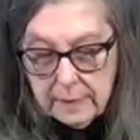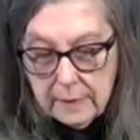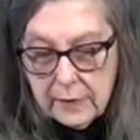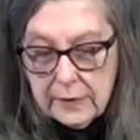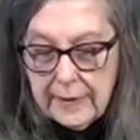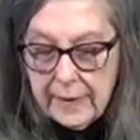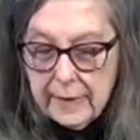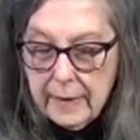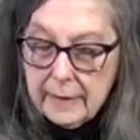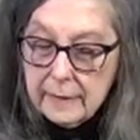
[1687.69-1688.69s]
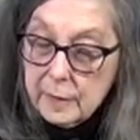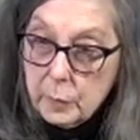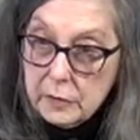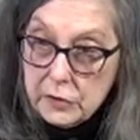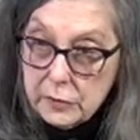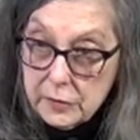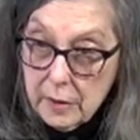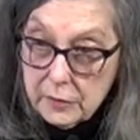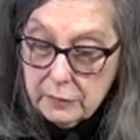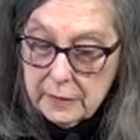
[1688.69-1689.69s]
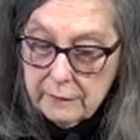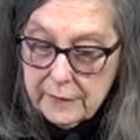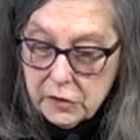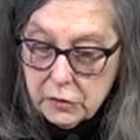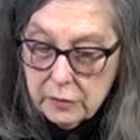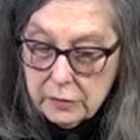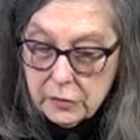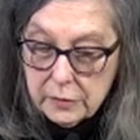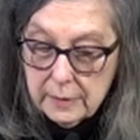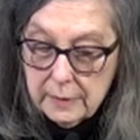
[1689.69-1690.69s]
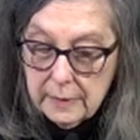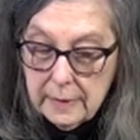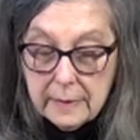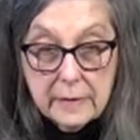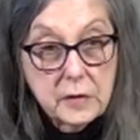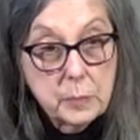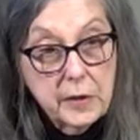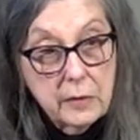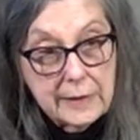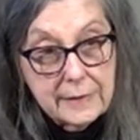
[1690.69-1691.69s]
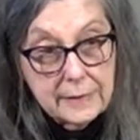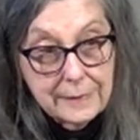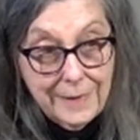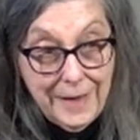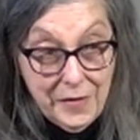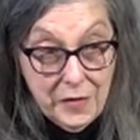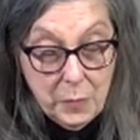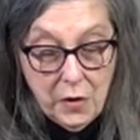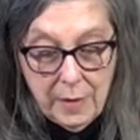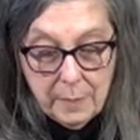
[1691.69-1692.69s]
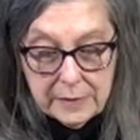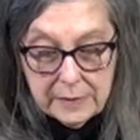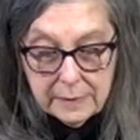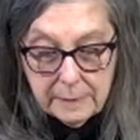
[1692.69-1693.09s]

The Lay and Liberal Doctrine of the Church, the Spirit and the Promise.